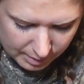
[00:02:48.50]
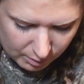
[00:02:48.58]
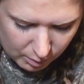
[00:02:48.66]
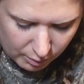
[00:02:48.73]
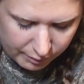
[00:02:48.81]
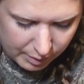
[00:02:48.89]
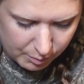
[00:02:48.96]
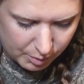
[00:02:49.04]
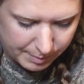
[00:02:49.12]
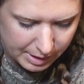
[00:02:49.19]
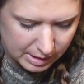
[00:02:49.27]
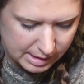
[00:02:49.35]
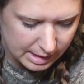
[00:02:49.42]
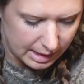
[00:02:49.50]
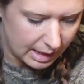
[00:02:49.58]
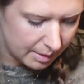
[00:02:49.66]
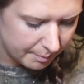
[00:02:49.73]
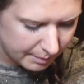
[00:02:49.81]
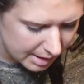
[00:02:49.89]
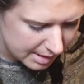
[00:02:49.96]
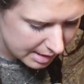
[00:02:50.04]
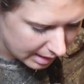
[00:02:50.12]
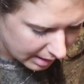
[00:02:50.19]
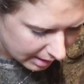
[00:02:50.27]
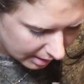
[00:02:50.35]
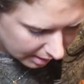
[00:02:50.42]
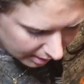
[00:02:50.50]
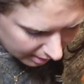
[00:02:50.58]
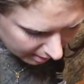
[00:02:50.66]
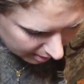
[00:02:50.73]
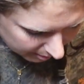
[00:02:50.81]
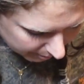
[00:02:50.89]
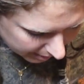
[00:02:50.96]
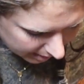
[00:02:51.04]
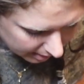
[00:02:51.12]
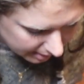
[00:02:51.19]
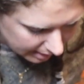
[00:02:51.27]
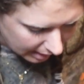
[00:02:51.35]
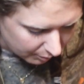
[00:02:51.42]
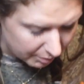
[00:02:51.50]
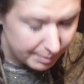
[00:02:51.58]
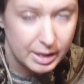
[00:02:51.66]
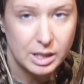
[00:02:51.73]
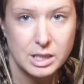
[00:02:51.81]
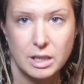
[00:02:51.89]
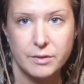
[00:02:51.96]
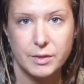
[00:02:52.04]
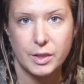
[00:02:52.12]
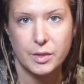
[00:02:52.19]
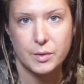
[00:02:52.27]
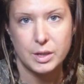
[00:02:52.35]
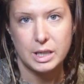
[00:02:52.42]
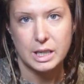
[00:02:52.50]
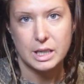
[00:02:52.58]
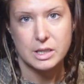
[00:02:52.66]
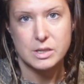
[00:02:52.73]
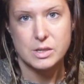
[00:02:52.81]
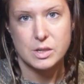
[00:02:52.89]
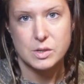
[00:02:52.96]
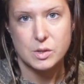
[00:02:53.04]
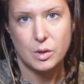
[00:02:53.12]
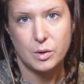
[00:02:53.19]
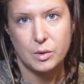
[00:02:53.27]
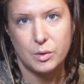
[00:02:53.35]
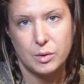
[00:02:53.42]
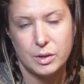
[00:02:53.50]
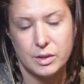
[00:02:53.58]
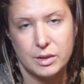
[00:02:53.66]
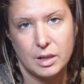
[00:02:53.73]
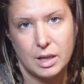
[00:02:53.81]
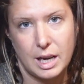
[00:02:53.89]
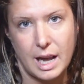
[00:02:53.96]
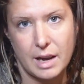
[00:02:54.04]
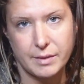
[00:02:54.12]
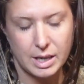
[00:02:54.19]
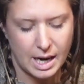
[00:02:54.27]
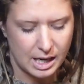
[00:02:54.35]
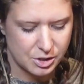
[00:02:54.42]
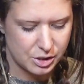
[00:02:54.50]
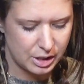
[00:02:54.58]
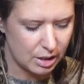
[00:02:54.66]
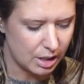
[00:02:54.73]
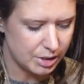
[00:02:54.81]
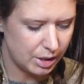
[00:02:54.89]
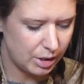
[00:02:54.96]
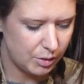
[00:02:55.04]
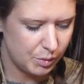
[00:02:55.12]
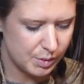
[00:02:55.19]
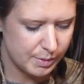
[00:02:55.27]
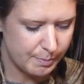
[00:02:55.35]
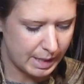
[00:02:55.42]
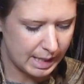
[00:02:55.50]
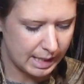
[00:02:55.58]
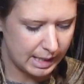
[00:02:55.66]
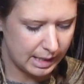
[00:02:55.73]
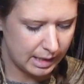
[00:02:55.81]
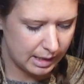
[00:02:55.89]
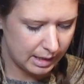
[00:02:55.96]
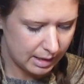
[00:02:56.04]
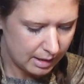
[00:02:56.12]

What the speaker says: we'll be able to get them this year. But yeah, we've been hunting for 3 years, so I haven't actually got to use my